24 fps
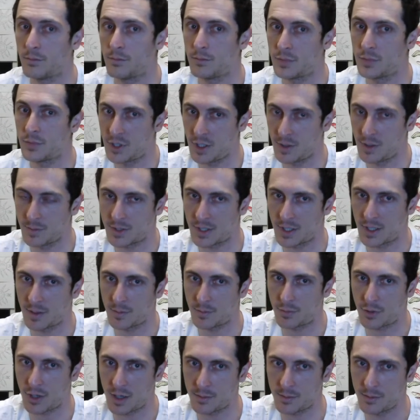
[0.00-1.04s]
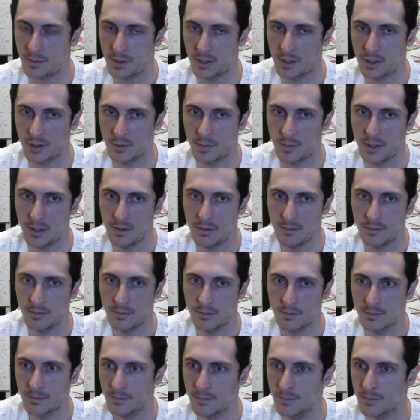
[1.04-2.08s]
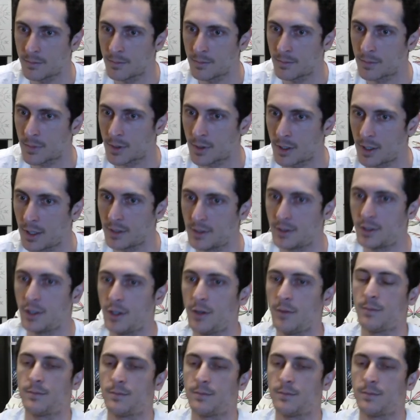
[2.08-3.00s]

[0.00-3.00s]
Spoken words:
Seems like it probably could be. Okay, 2.